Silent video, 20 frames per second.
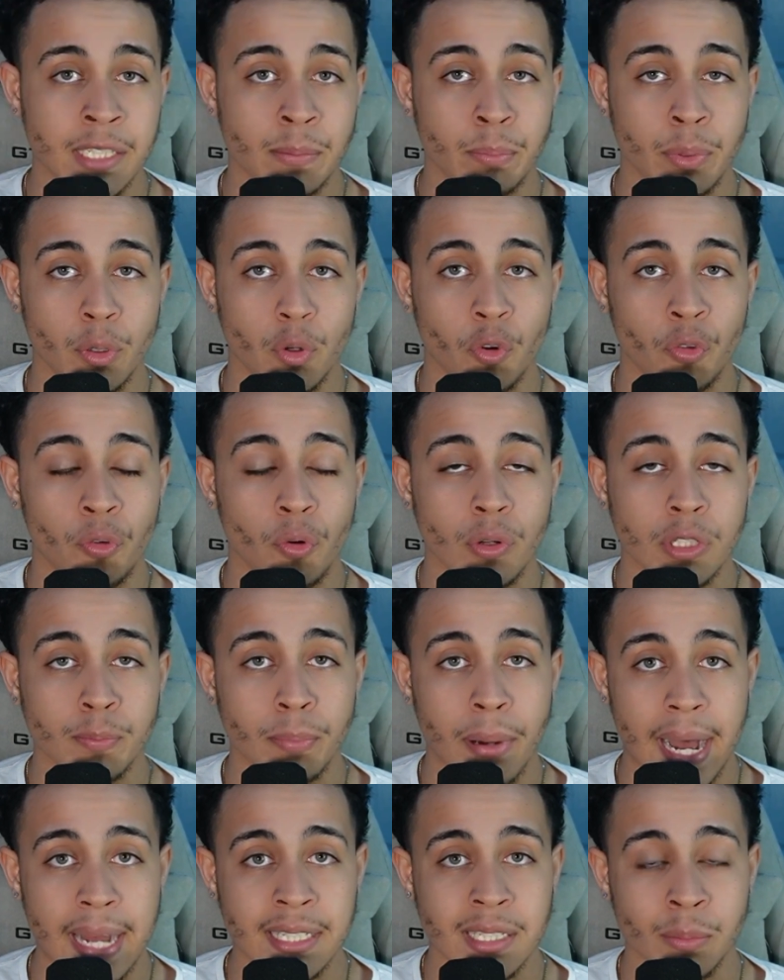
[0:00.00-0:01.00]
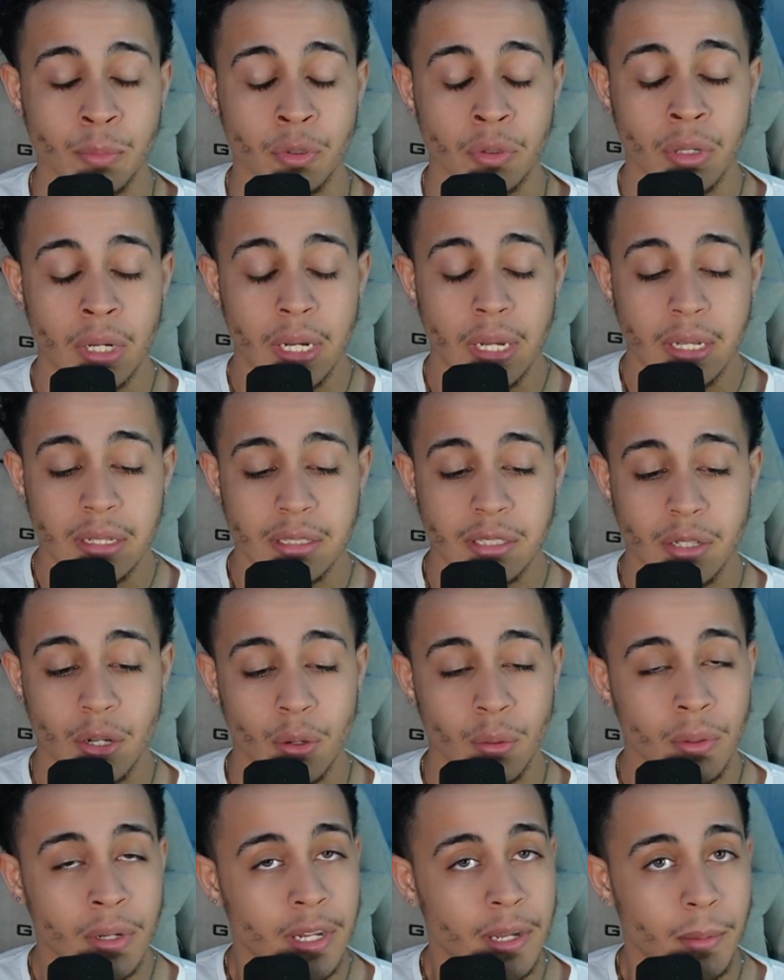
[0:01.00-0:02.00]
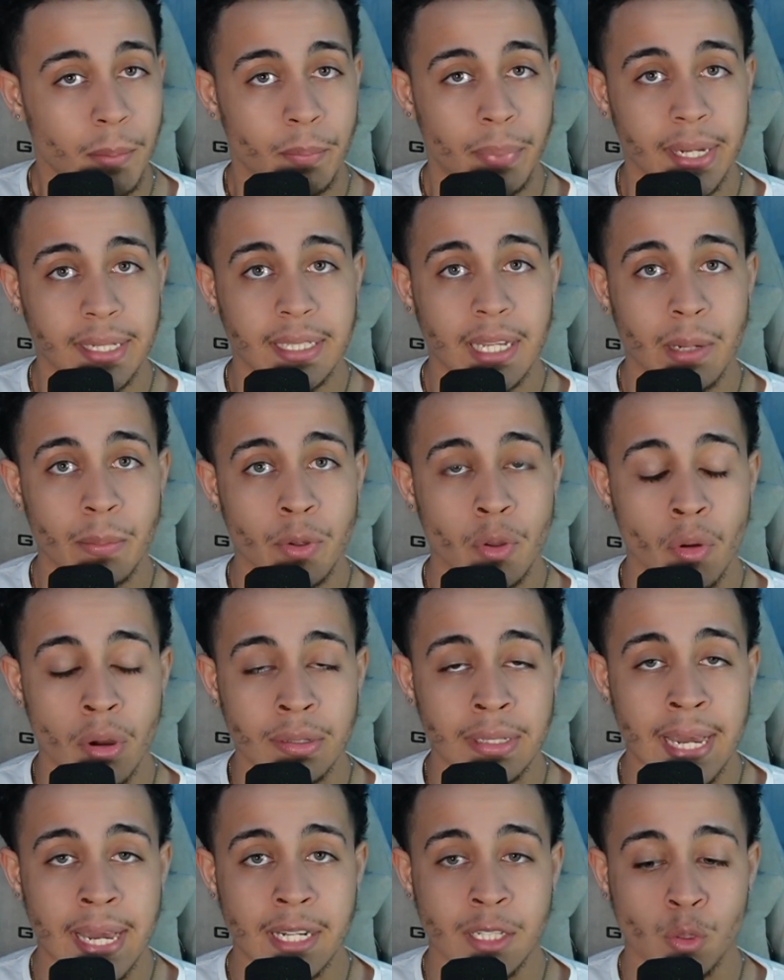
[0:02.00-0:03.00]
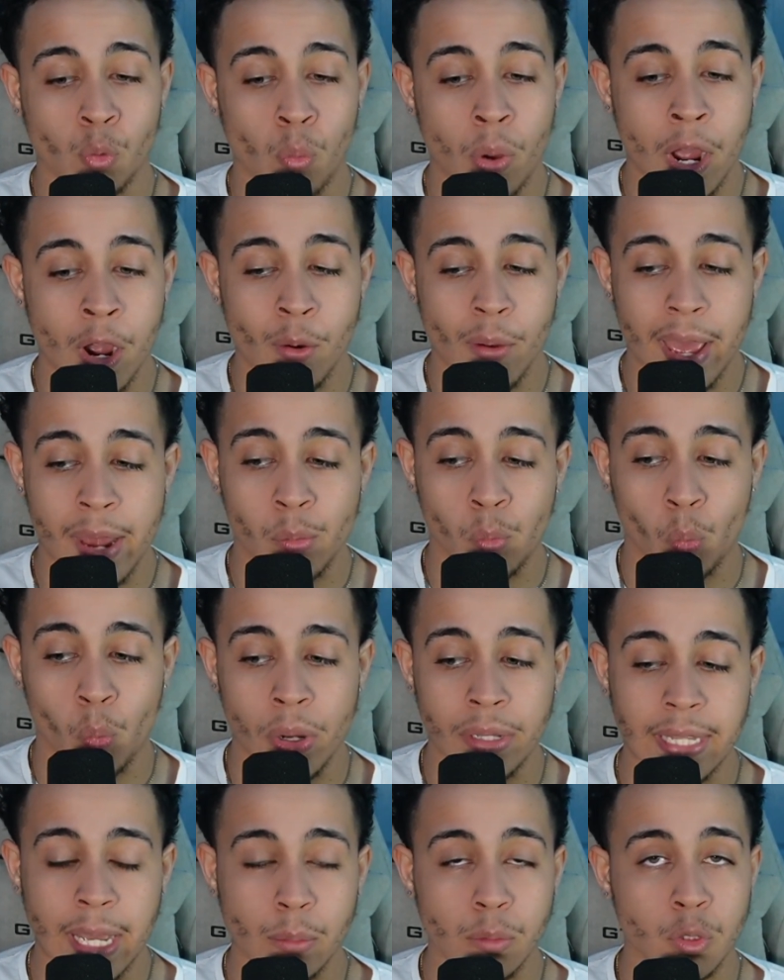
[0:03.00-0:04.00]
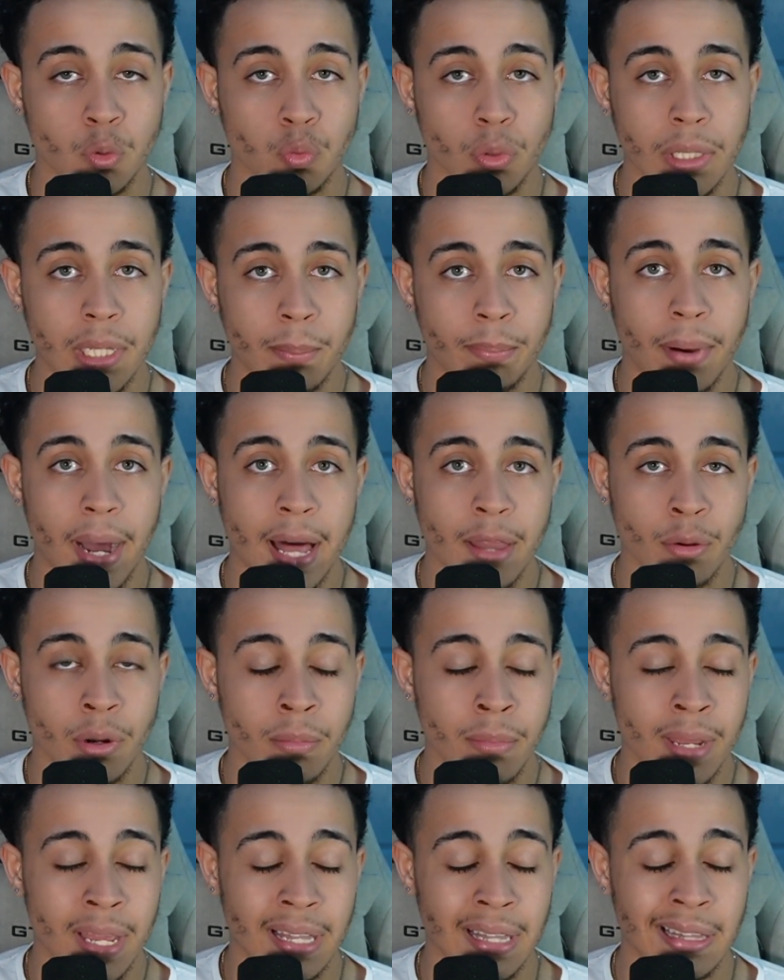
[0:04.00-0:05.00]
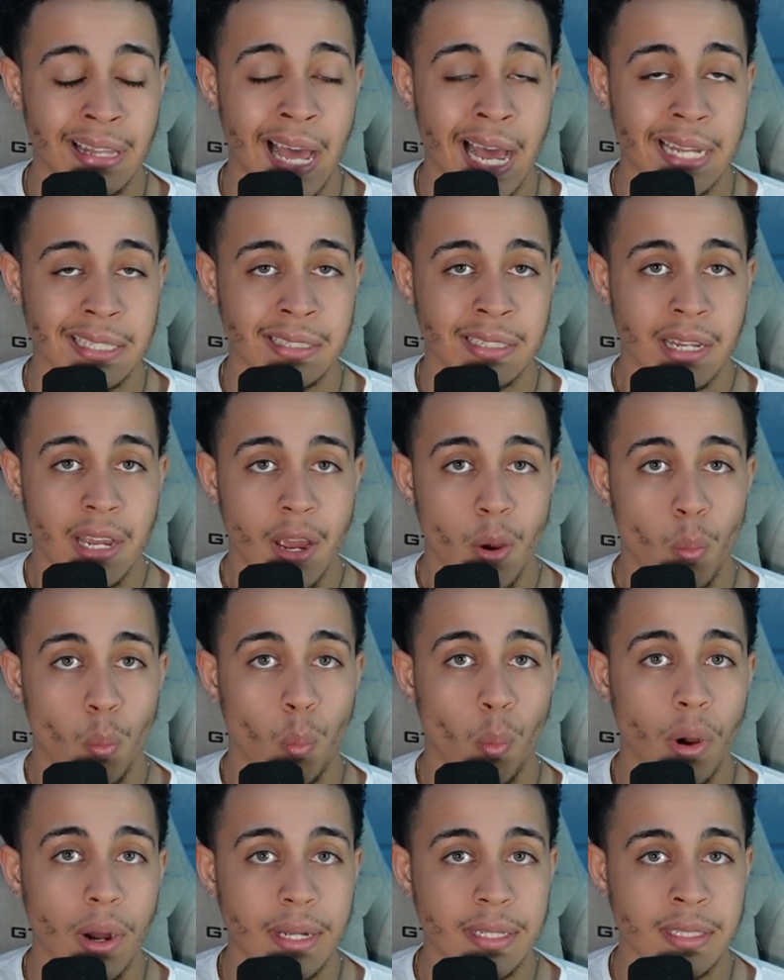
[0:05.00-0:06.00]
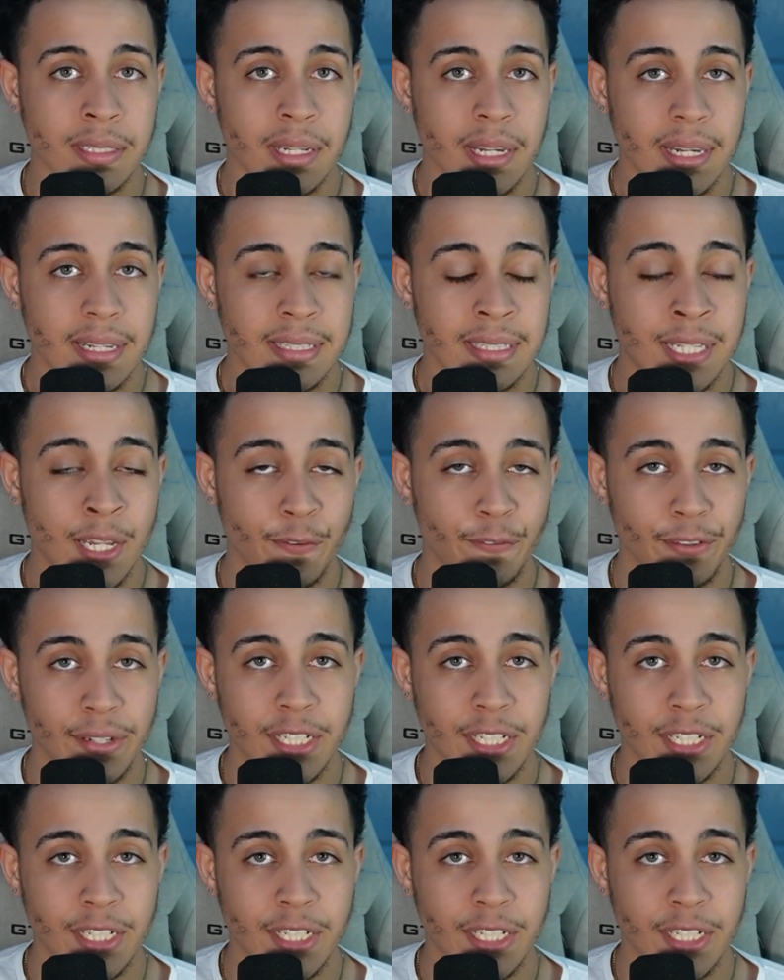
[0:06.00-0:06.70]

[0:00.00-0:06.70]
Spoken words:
beautiful as possible. So big W on that as well. And one that was really bothering me a lot was Tiffany